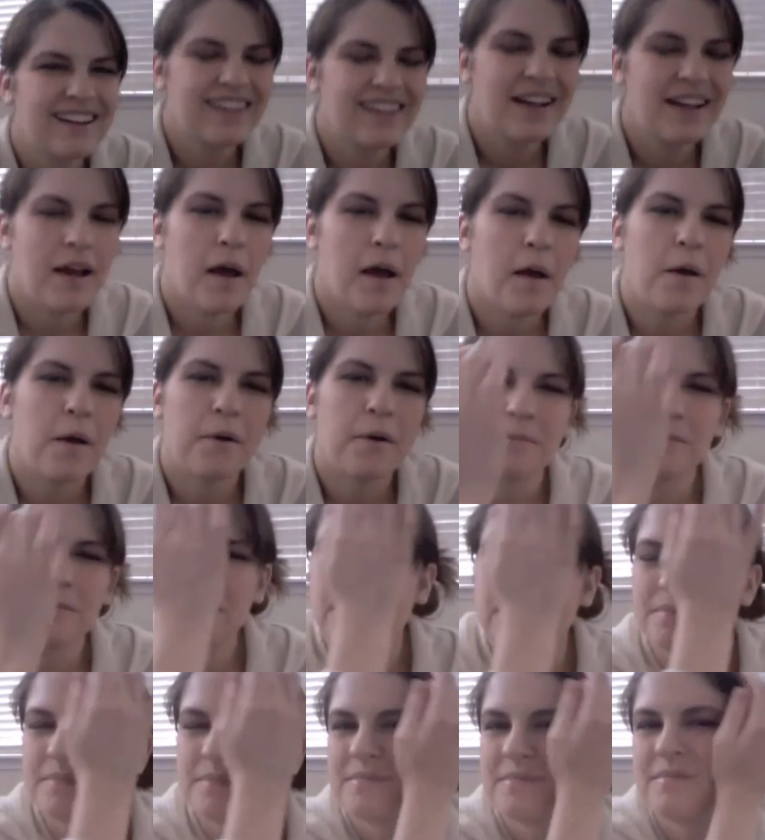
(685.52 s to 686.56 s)
So
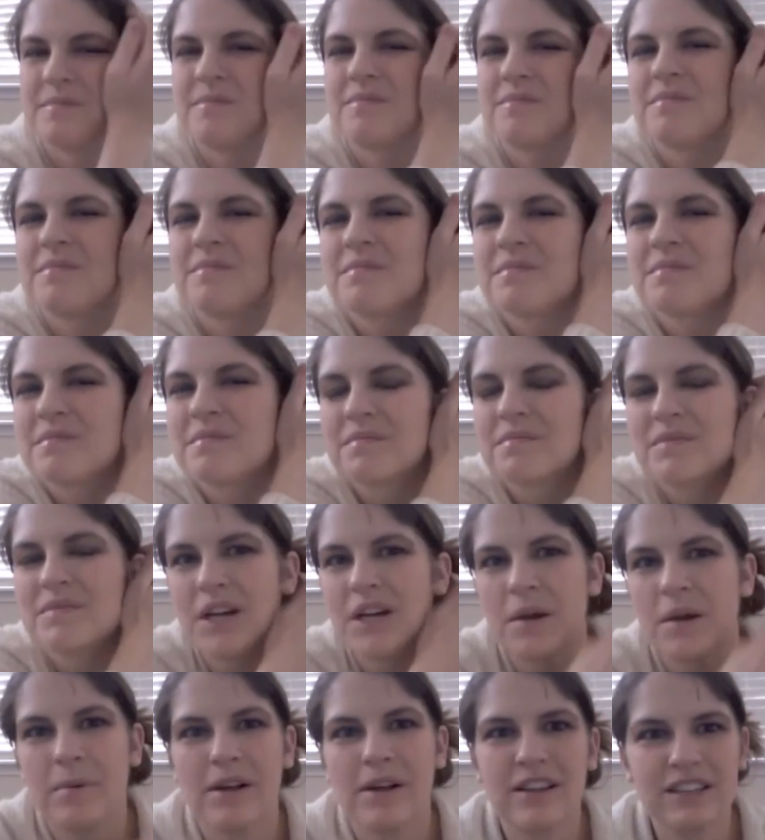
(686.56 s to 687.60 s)

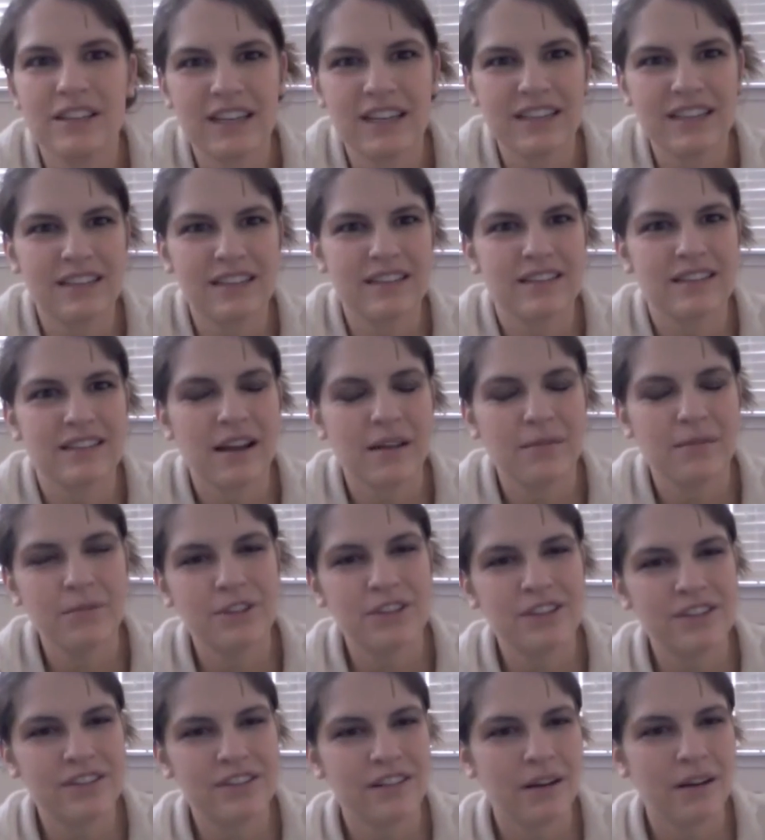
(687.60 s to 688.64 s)
I apologize because I'm
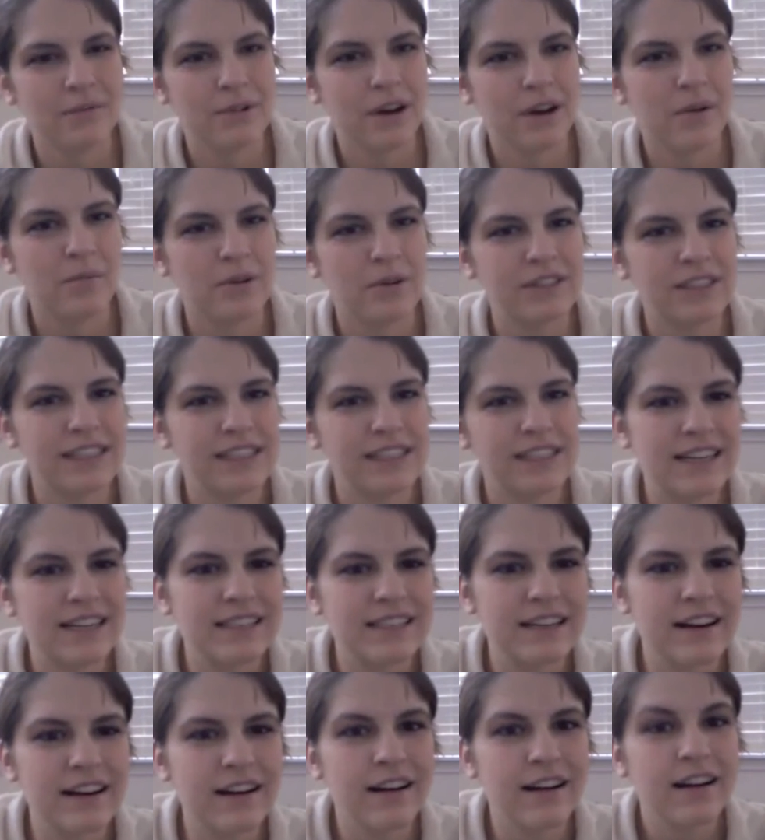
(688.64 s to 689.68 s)
trying to
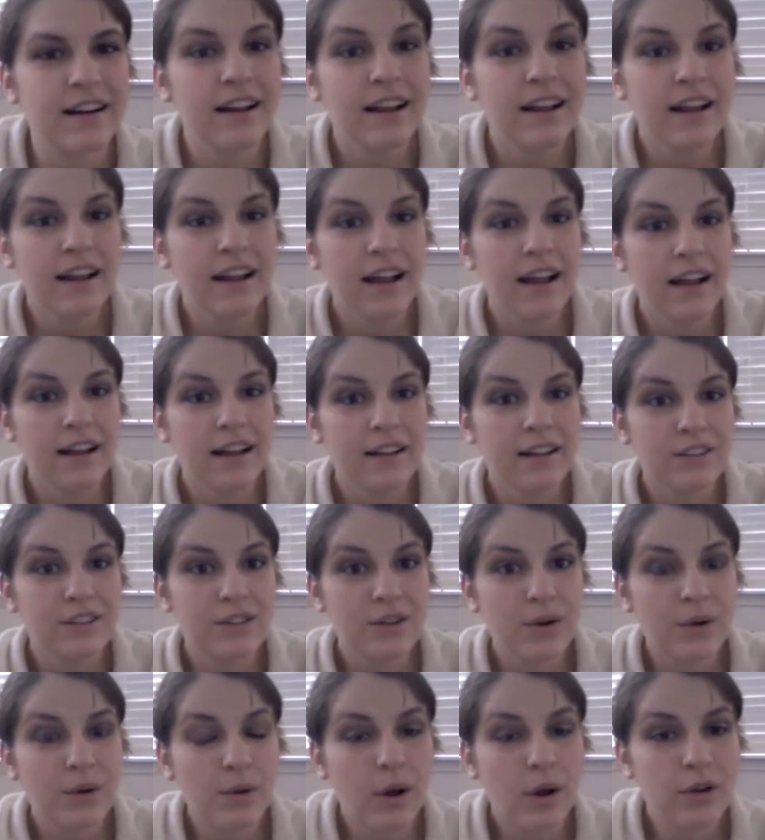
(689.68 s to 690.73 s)
multitask here.
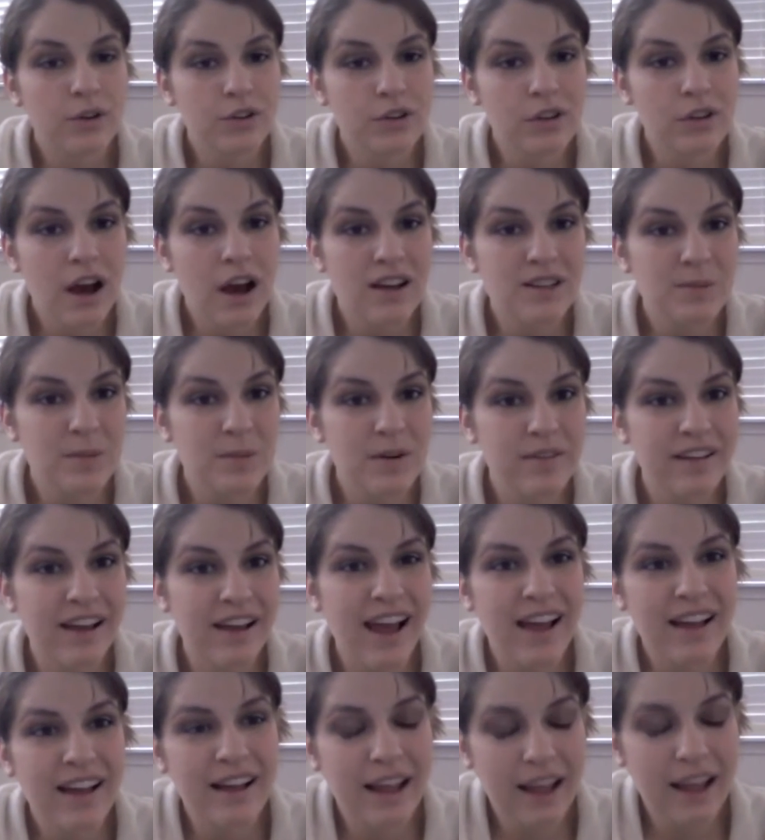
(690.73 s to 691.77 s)
So I'll do the hospital
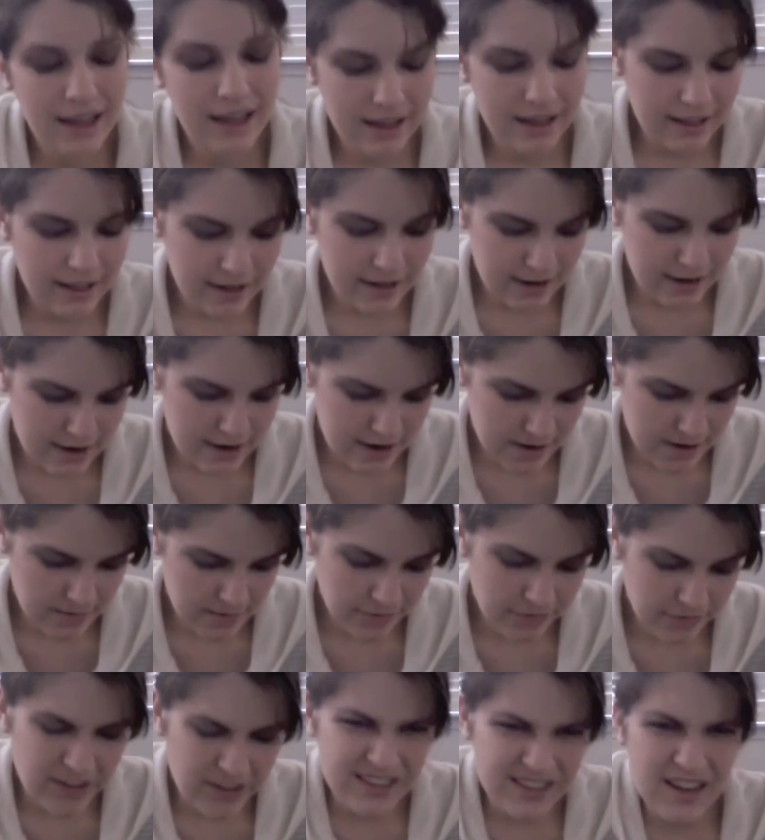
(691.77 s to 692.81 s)
bag, and then
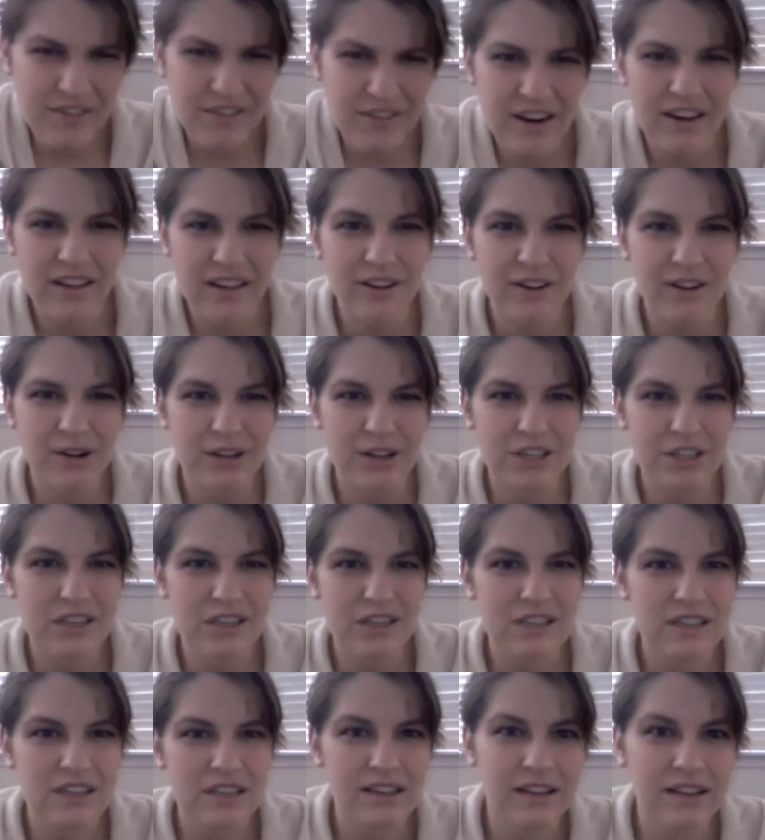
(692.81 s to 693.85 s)
if you guys have any other
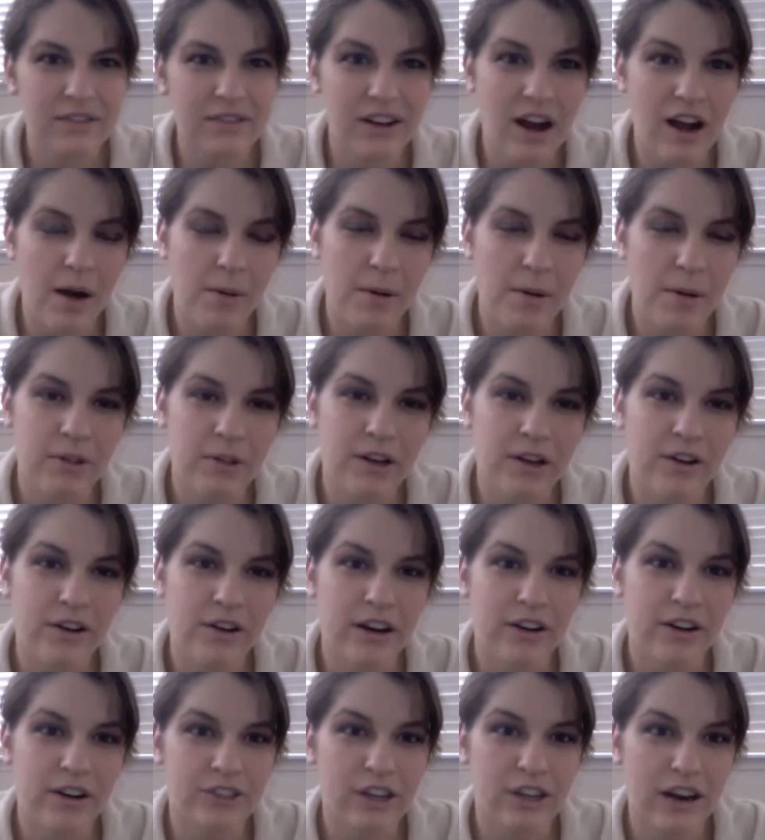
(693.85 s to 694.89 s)
questions, just leave a comment below
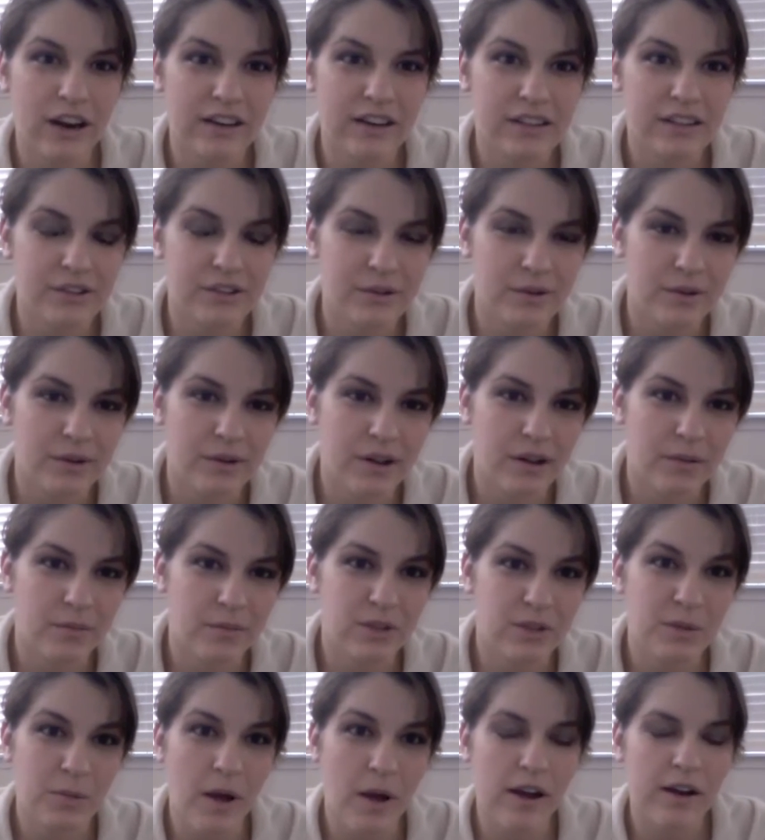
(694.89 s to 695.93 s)
and I'll try to
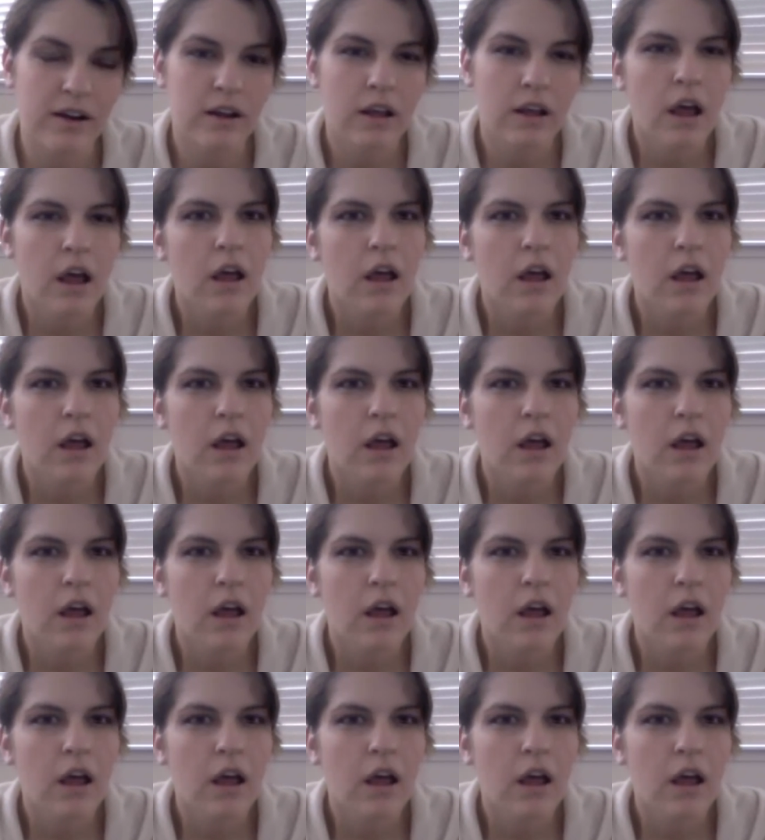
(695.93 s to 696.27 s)
respond.